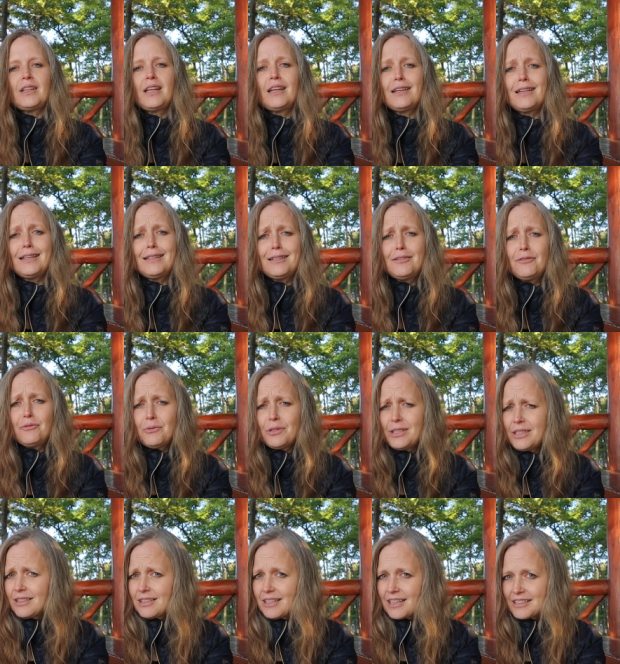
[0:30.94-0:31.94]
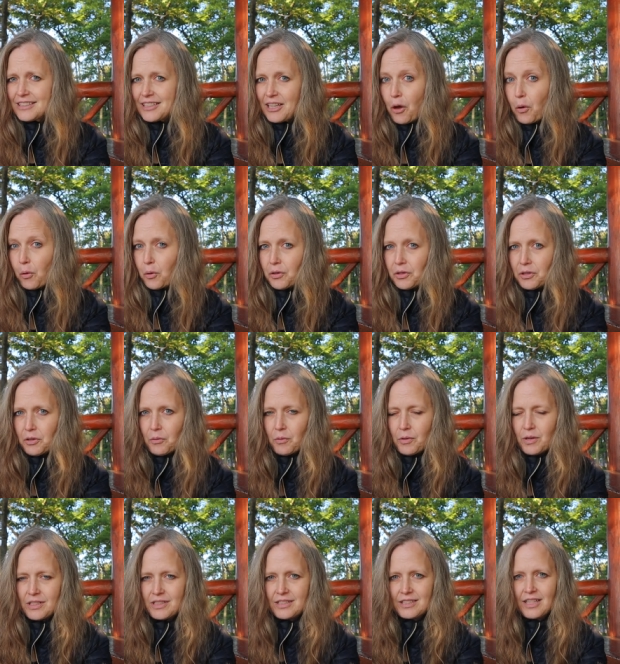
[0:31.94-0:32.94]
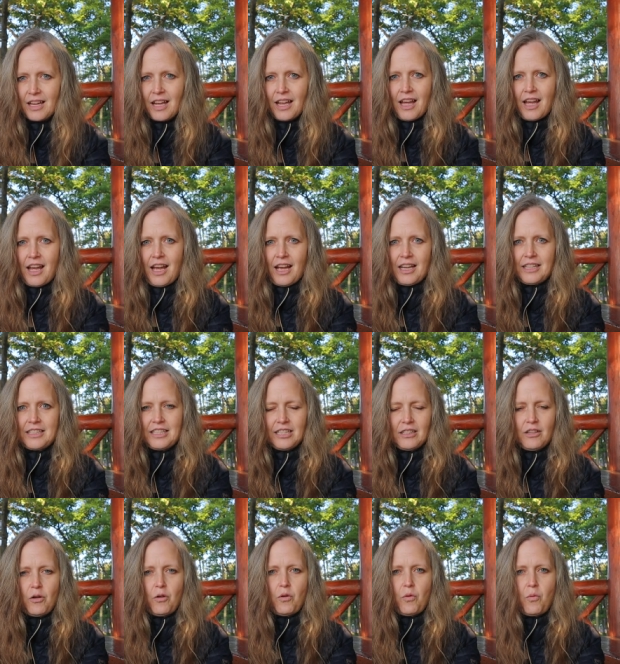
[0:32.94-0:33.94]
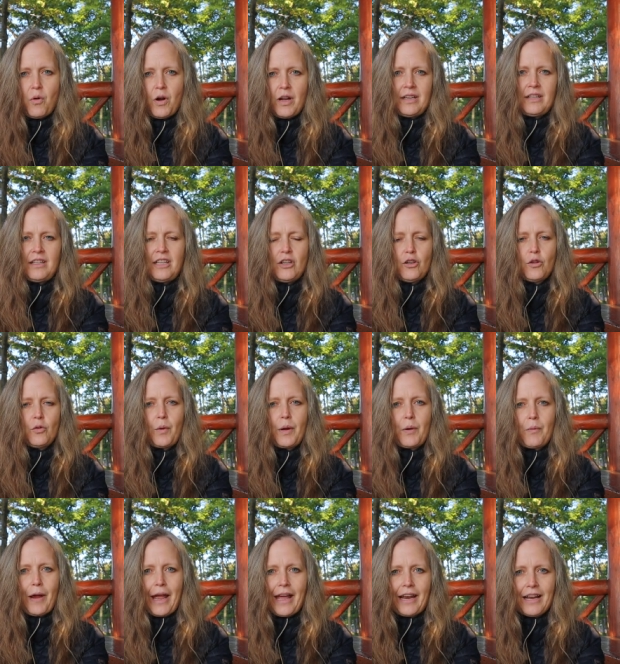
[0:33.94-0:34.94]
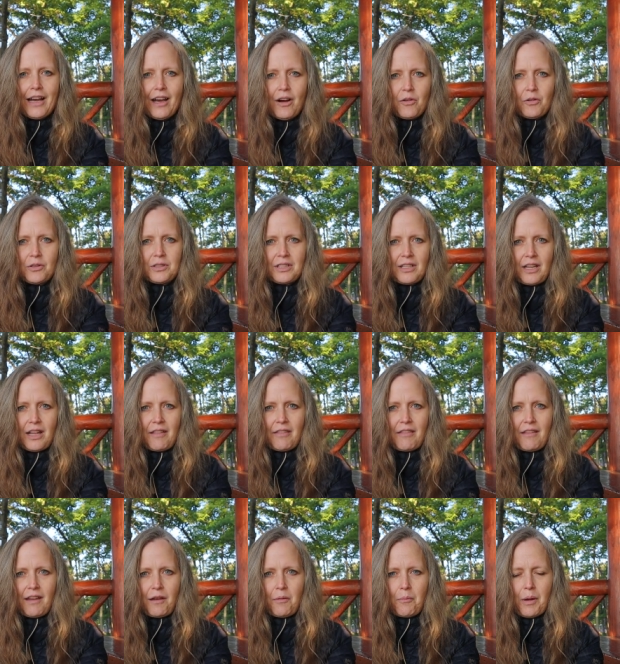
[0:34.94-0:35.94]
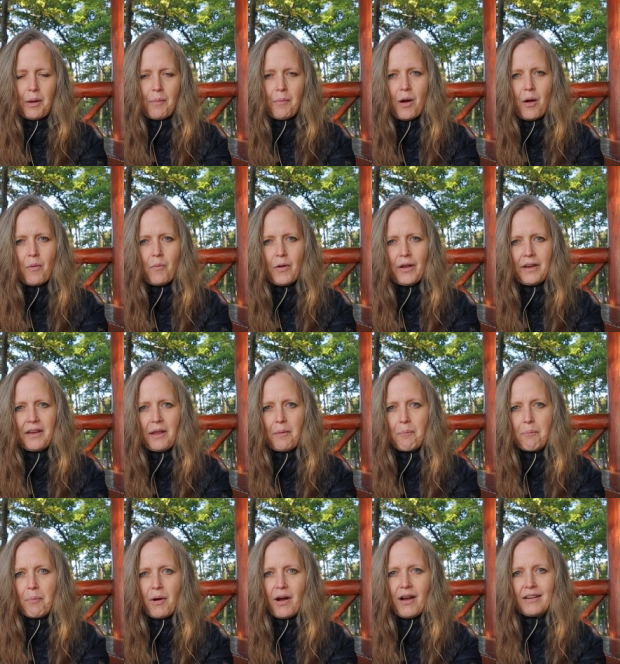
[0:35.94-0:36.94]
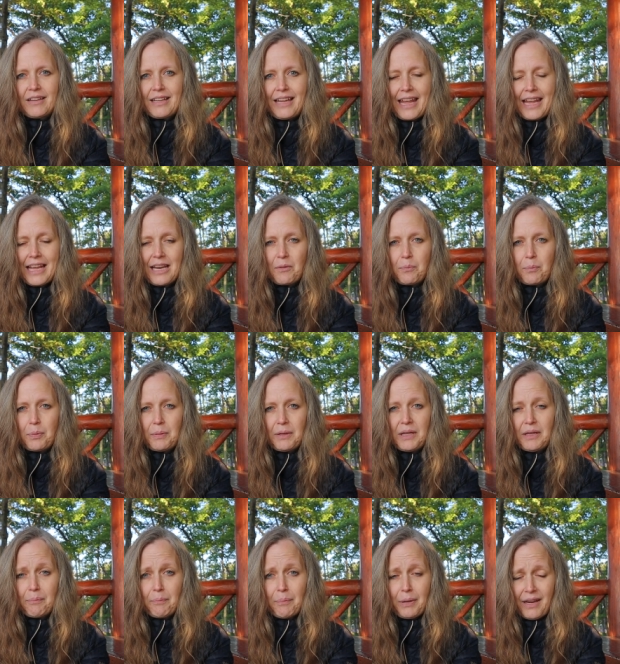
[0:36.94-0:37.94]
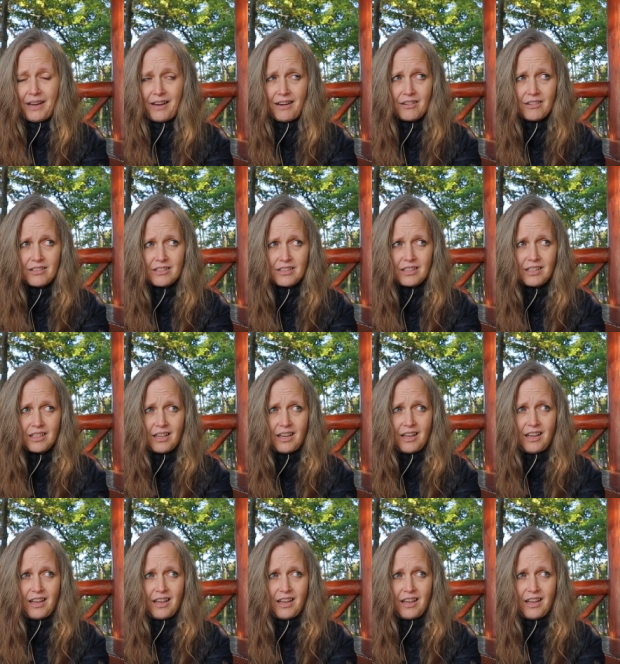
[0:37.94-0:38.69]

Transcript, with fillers: And I didn't realize how good it was until one year we ran out. And then my mom went and bought canned pears.